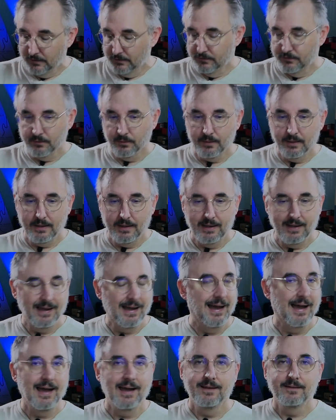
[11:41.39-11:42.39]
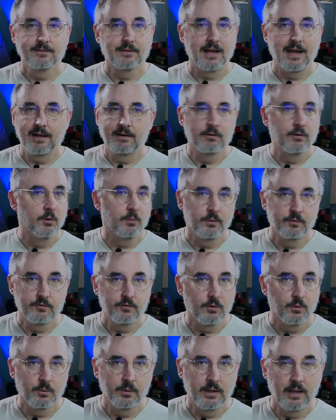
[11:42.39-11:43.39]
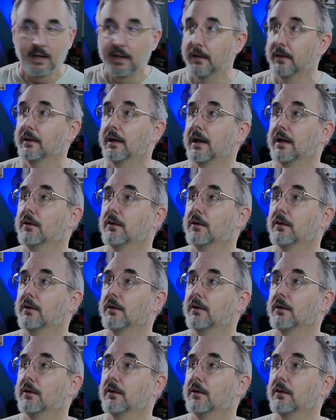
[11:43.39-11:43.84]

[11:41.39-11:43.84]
So I don't know what's going on.